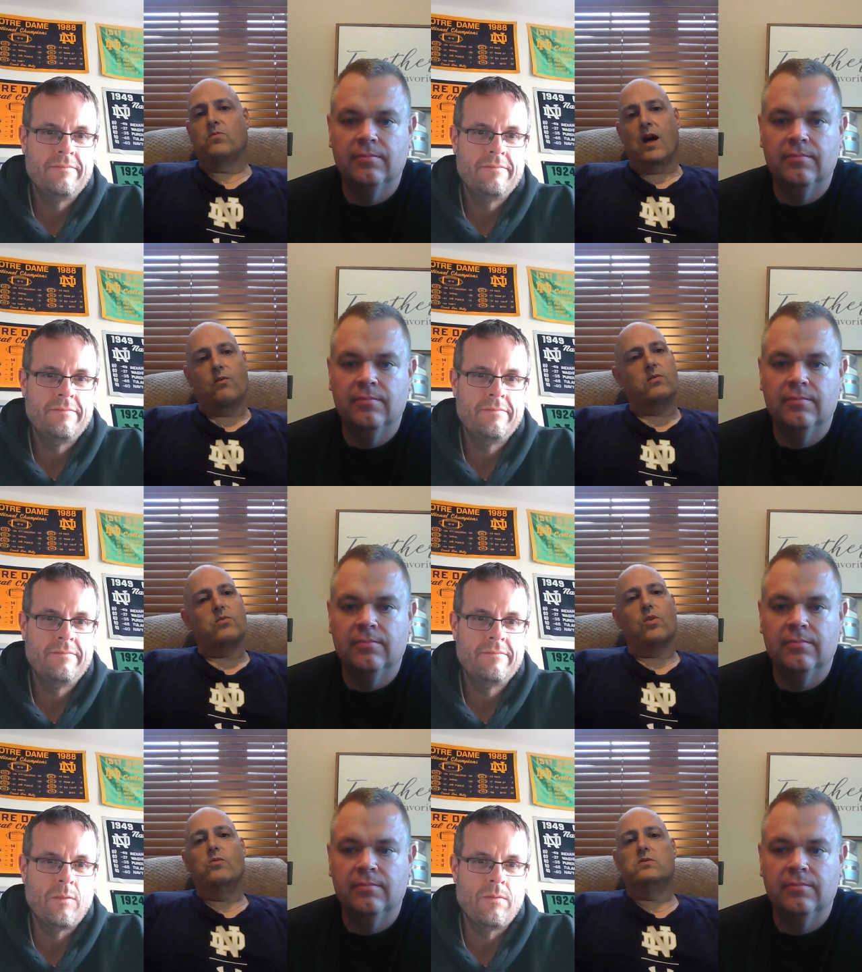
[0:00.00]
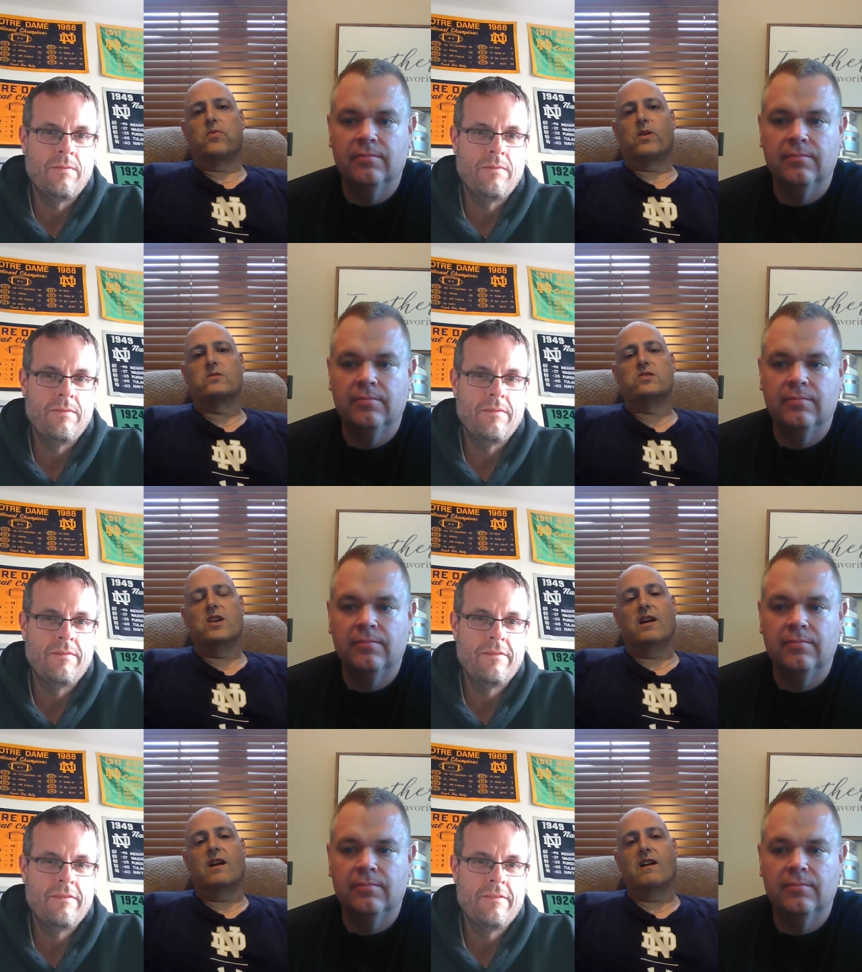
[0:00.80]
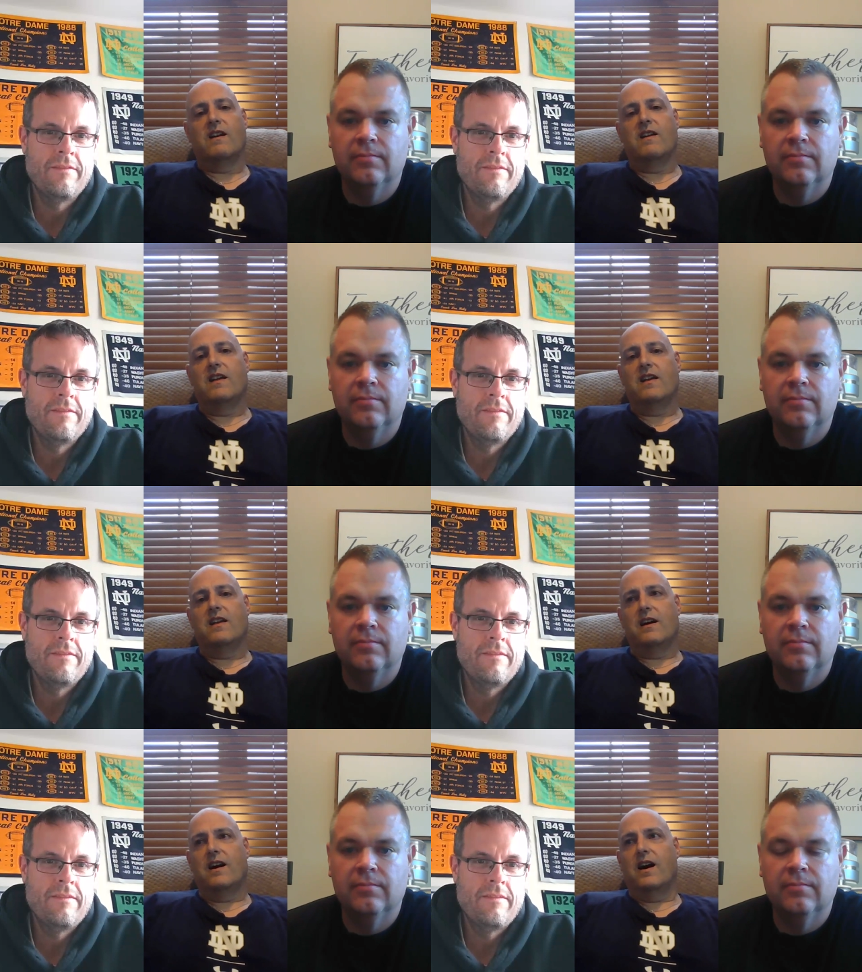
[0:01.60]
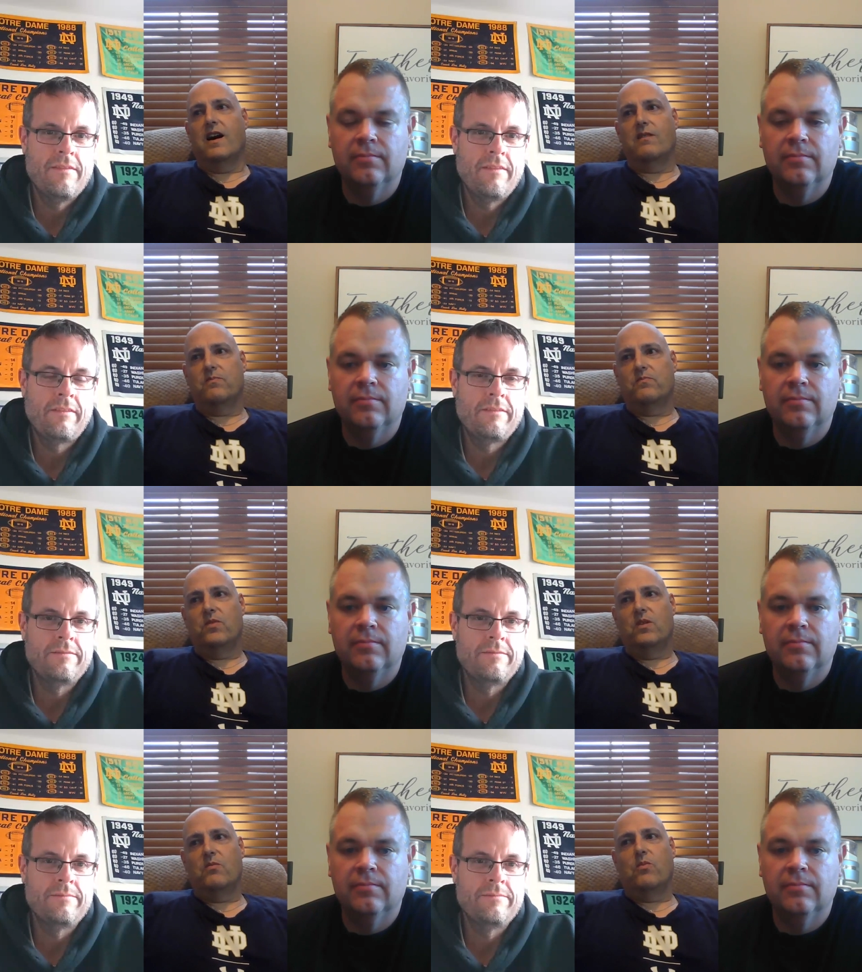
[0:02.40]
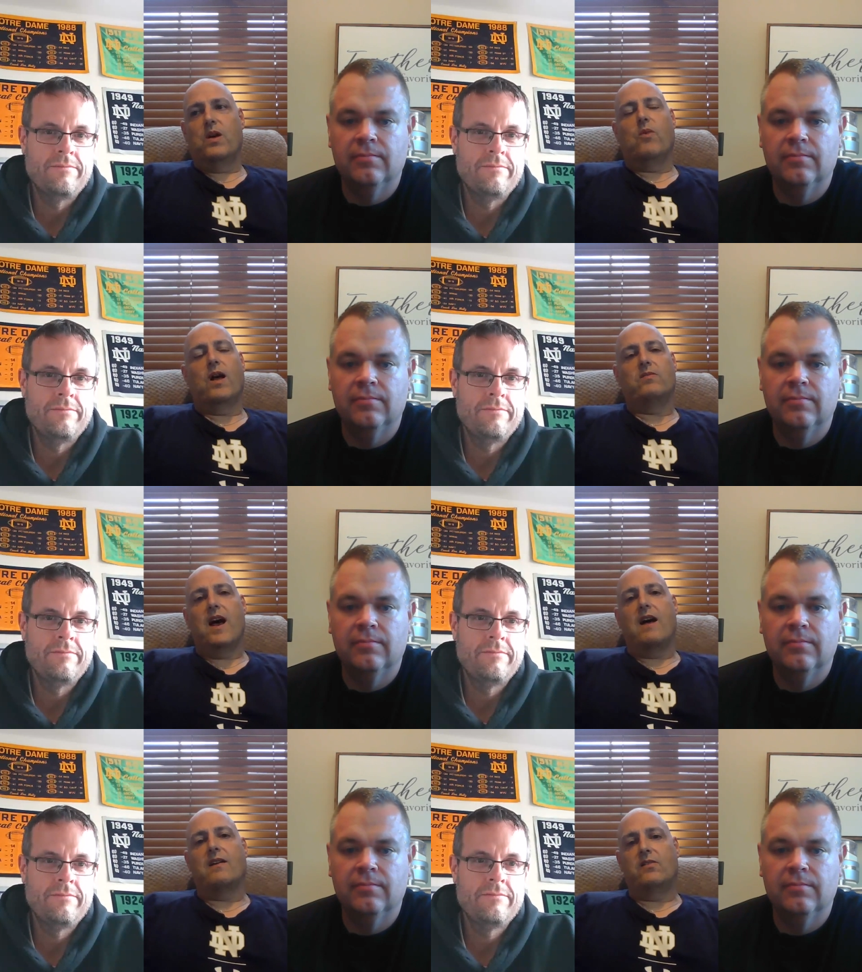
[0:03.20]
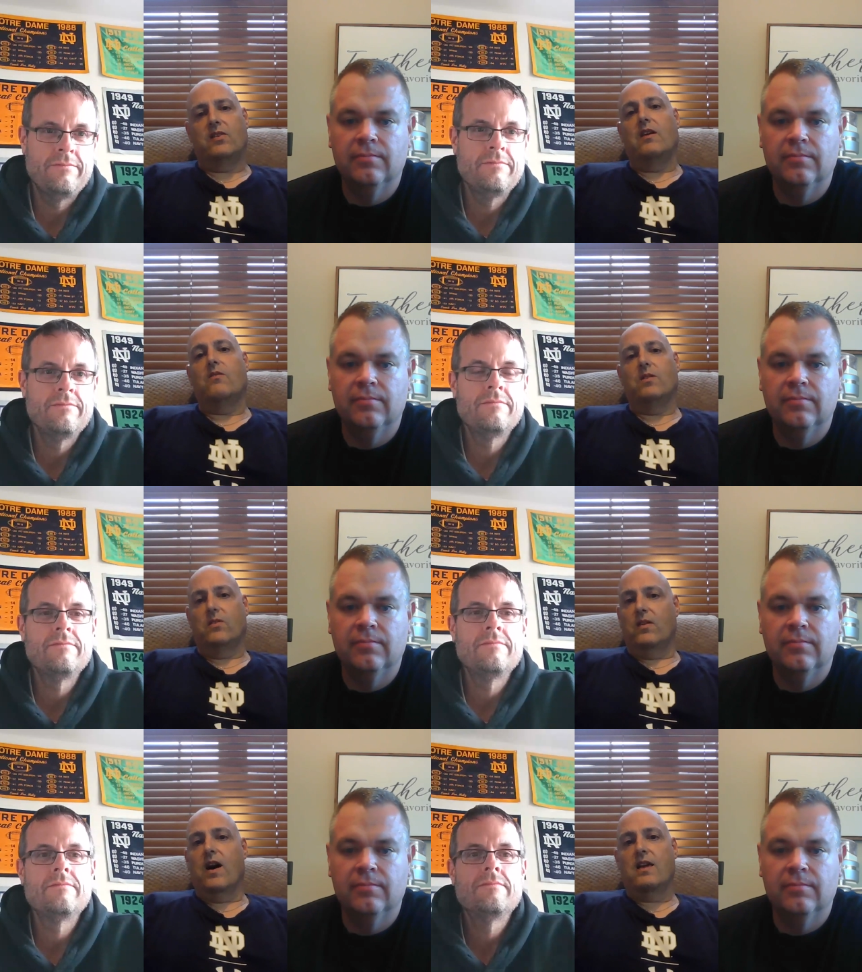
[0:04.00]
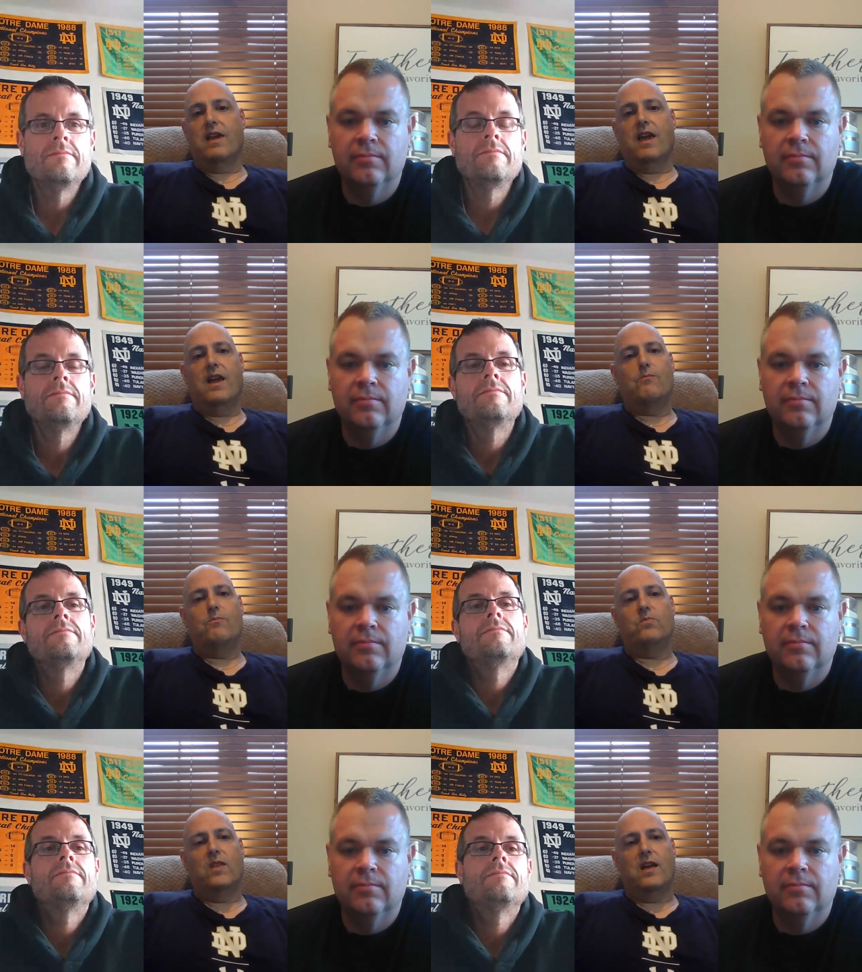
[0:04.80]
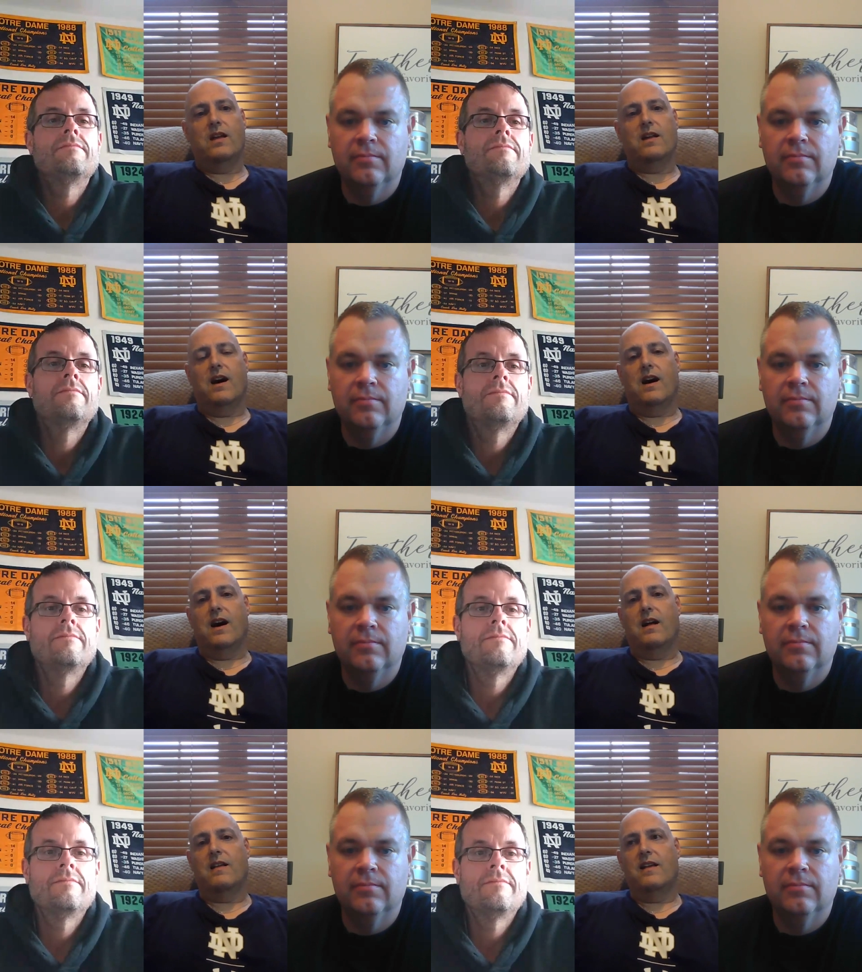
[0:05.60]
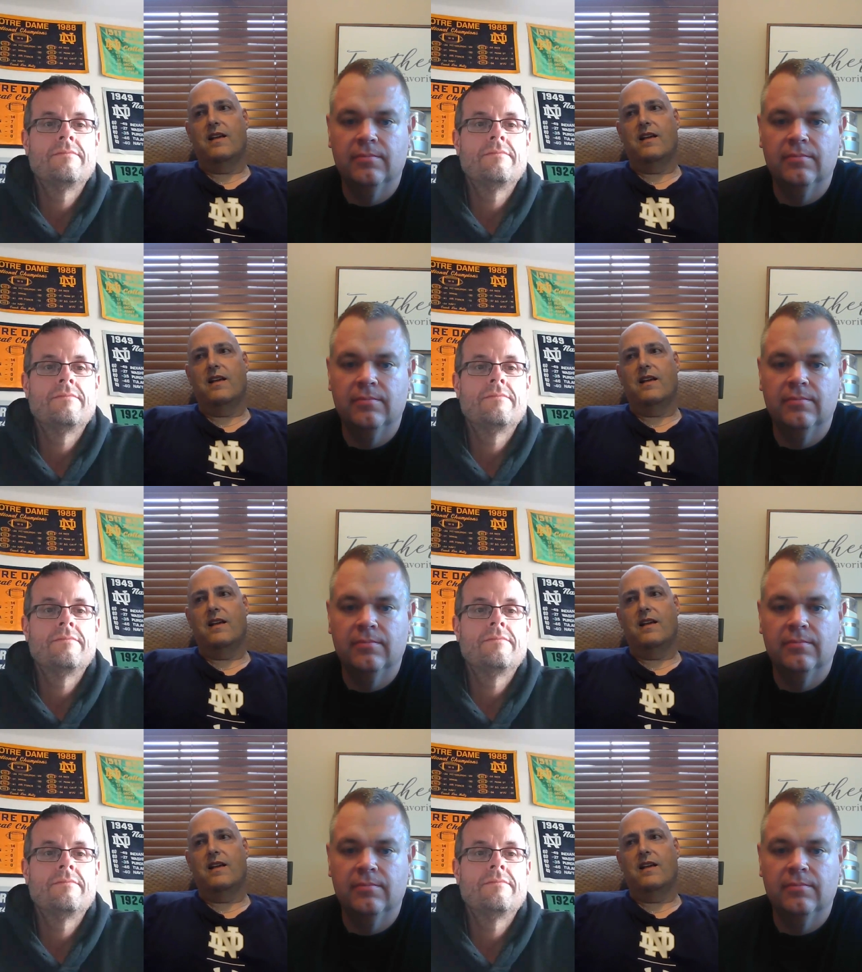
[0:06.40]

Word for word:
Speaker 1: That was Lou's first year. Uh, we went down to see it was a night game, and uh,